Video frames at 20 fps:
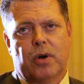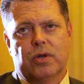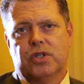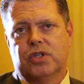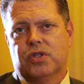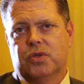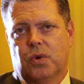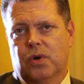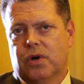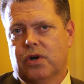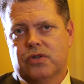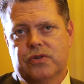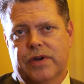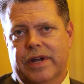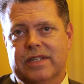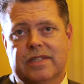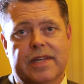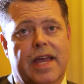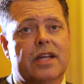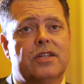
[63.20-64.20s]
purchase order
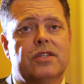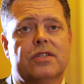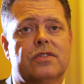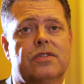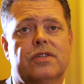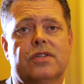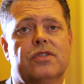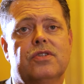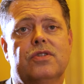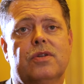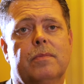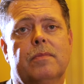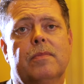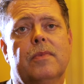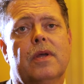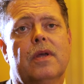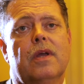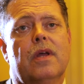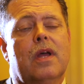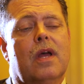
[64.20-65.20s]
transaction
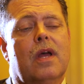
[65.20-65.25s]
system